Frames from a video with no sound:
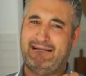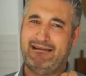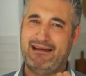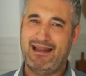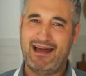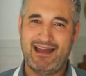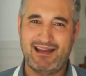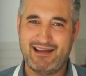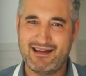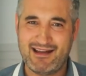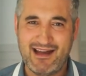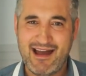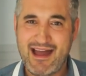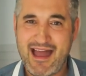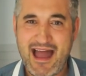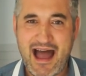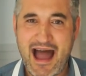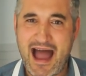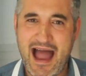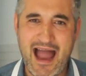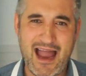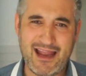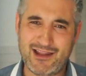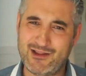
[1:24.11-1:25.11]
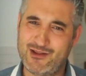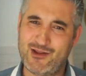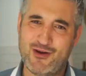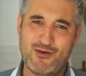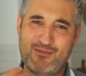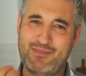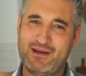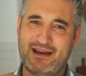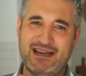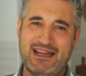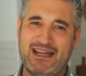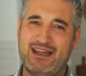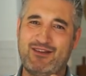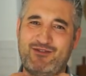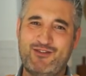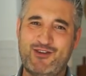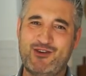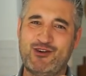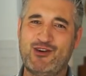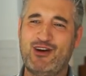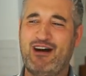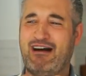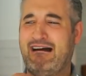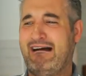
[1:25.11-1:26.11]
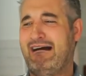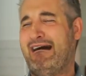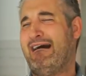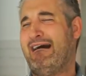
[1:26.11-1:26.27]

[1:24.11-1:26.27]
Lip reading: like, I don't believe you.